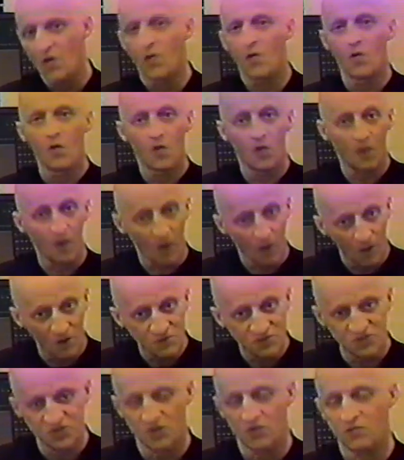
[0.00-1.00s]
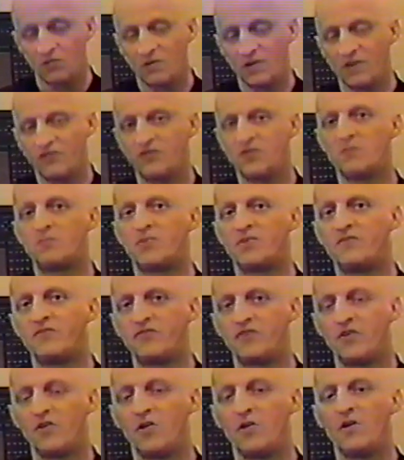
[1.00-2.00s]
or also, if you
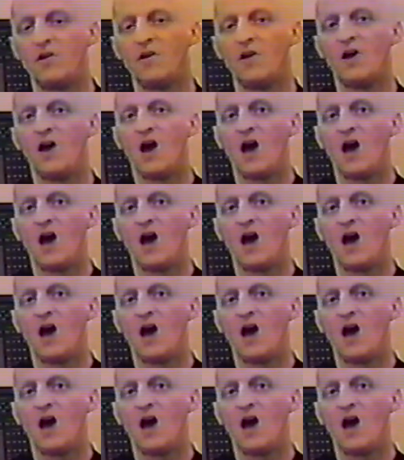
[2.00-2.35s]
prefer,